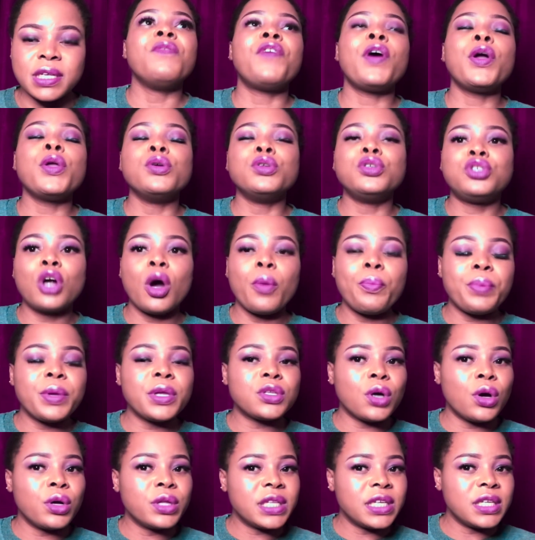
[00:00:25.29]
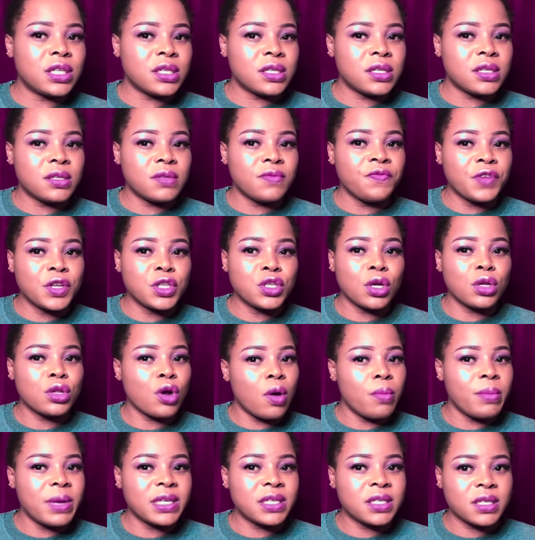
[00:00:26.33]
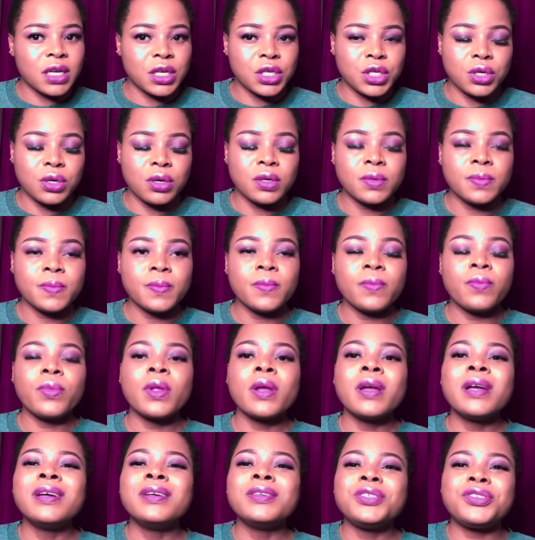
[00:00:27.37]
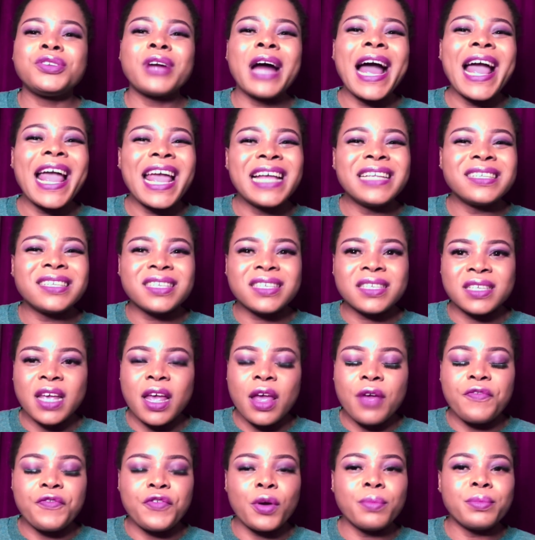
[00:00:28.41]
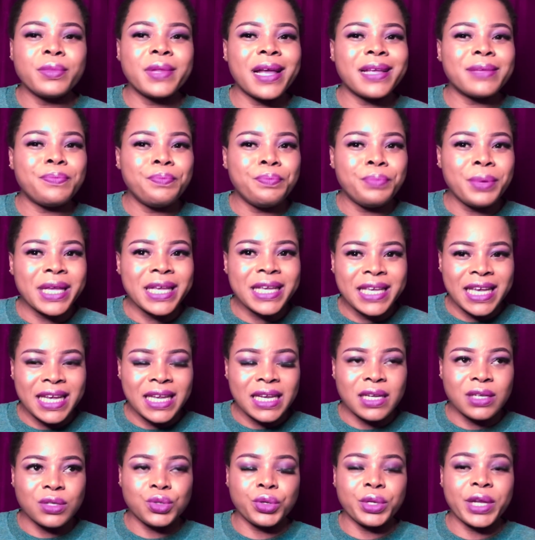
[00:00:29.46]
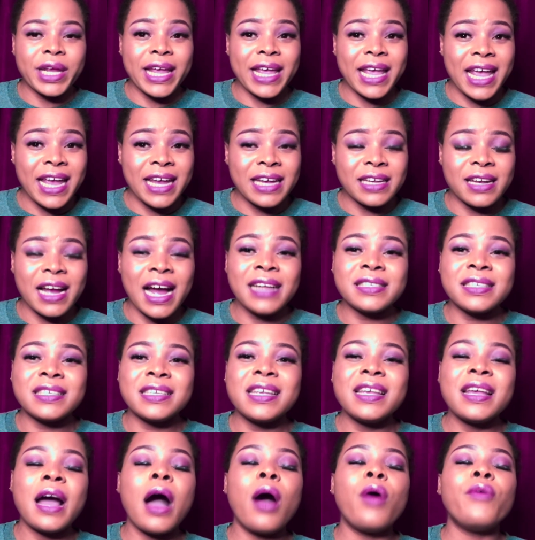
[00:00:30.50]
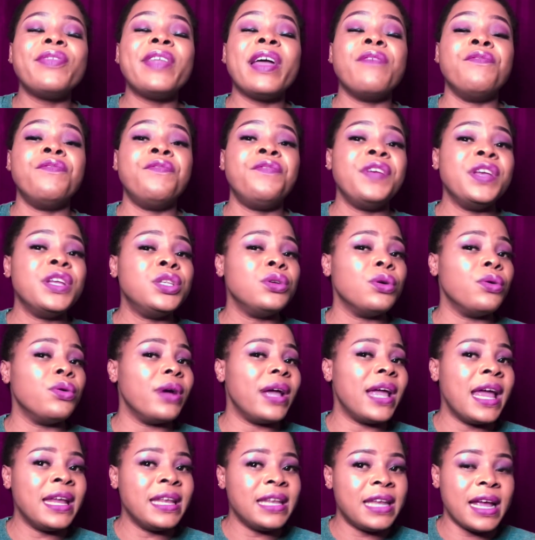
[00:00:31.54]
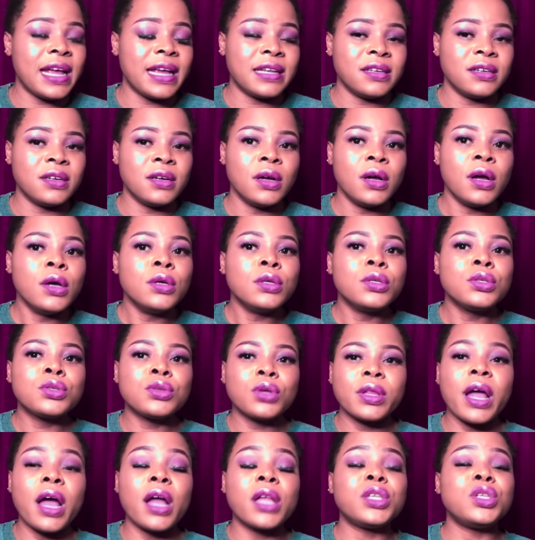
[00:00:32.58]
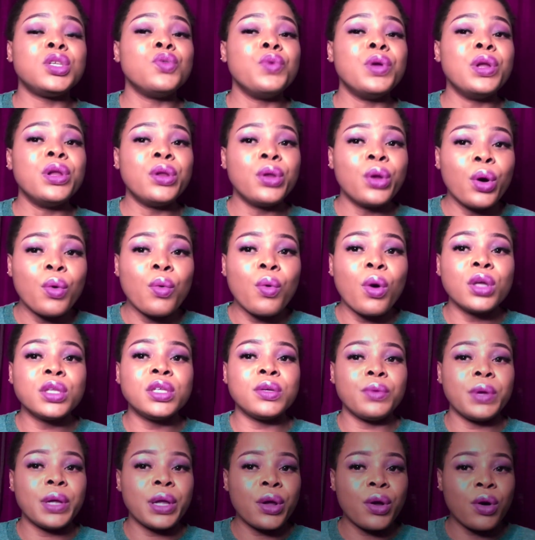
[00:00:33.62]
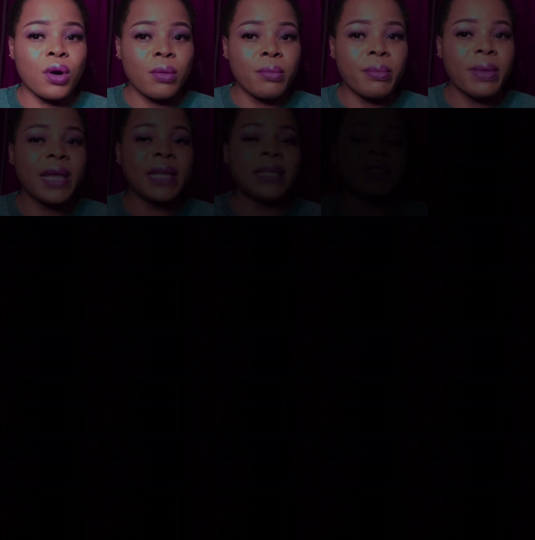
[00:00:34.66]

Before you drop it on this video comment section, try and stay from the beginning to the end and see how the video ended, so that you will know what you will comment.